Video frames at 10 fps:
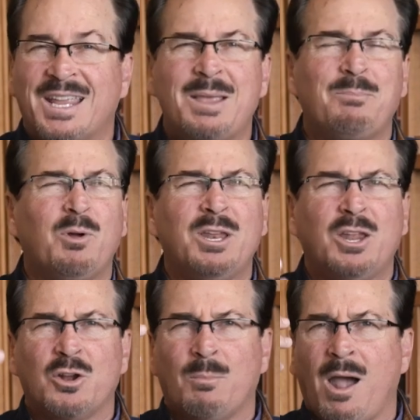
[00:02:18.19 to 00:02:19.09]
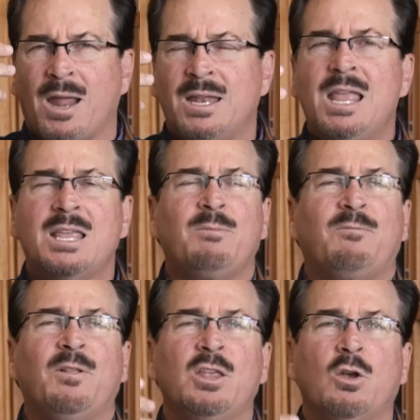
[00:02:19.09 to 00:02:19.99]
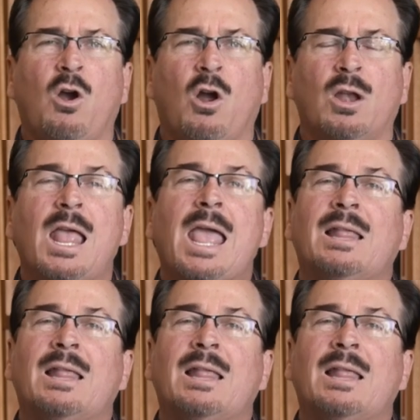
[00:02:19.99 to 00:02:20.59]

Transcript: Keep putting it in your mind, keep filling your heart,